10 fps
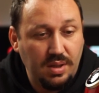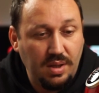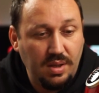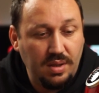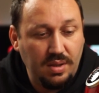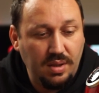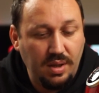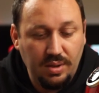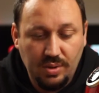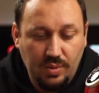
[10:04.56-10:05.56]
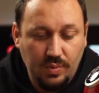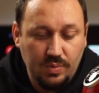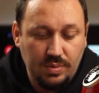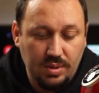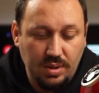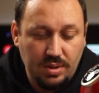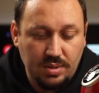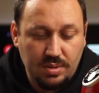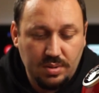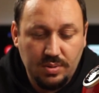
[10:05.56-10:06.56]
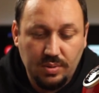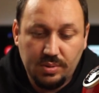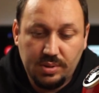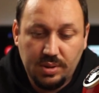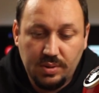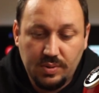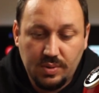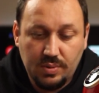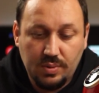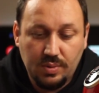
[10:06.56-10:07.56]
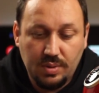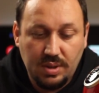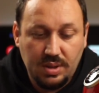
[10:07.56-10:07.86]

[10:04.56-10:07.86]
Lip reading: and I know the Dolce Gusto